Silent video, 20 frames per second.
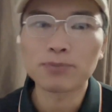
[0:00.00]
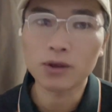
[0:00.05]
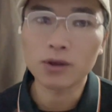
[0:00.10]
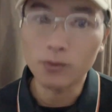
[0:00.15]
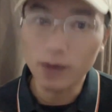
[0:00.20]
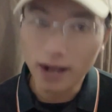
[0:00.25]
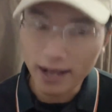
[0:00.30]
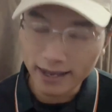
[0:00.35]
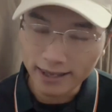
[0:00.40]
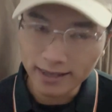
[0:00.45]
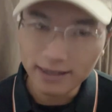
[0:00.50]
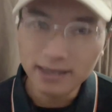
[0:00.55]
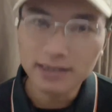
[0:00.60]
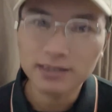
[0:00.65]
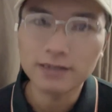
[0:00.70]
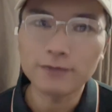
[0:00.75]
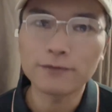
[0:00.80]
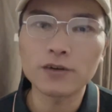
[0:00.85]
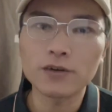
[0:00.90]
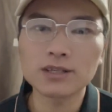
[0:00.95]
Why?
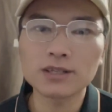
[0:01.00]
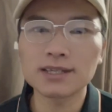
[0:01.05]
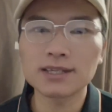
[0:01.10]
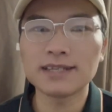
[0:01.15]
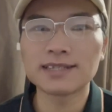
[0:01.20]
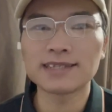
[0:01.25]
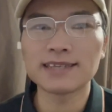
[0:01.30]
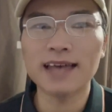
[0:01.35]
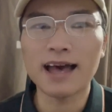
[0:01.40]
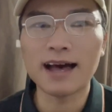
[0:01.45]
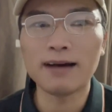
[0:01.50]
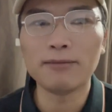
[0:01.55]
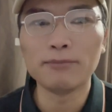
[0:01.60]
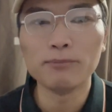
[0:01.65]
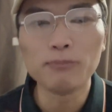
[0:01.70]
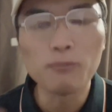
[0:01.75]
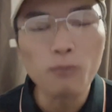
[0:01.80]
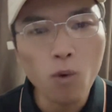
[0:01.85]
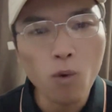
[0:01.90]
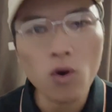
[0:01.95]
The first is that
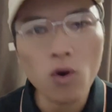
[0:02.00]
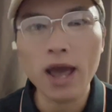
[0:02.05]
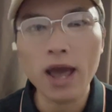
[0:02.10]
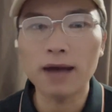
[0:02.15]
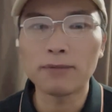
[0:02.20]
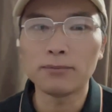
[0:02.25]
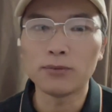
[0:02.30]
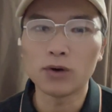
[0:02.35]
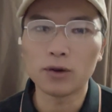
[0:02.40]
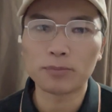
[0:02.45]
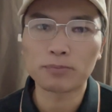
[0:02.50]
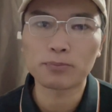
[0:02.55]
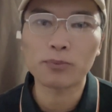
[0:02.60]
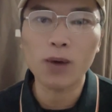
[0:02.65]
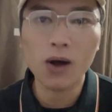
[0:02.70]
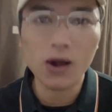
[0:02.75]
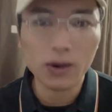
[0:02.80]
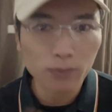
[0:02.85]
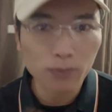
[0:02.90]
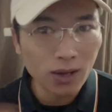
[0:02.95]
more and more
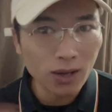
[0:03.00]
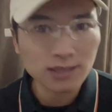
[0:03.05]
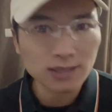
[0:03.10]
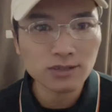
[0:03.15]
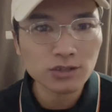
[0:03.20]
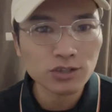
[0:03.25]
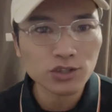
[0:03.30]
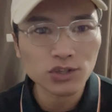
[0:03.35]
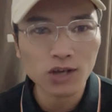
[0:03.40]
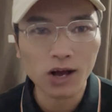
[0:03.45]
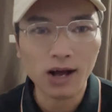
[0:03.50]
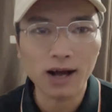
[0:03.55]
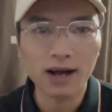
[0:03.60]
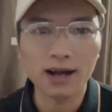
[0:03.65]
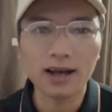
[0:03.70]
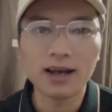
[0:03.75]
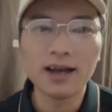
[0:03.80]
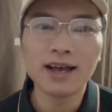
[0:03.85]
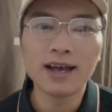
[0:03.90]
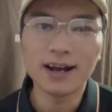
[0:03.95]
brothers
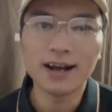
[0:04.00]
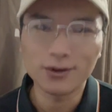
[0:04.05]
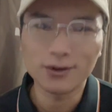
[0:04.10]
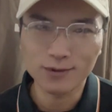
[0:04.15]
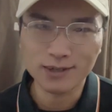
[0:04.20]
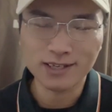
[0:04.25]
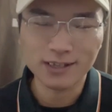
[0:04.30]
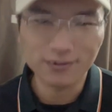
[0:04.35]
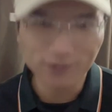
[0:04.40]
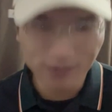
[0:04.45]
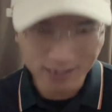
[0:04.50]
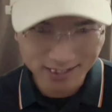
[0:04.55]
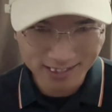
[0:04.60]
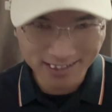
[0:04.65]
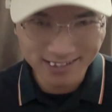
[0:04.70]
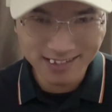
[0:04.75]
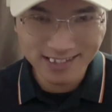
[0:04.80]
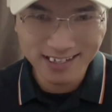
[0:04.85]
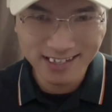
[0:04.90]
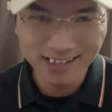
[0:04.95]
are
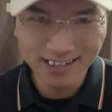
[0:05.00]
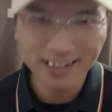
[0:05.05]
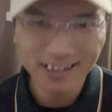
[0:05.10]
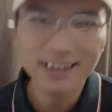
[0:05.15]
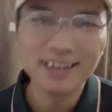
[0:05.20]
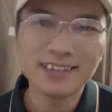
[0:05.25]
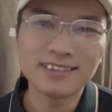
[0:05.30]
overconfident.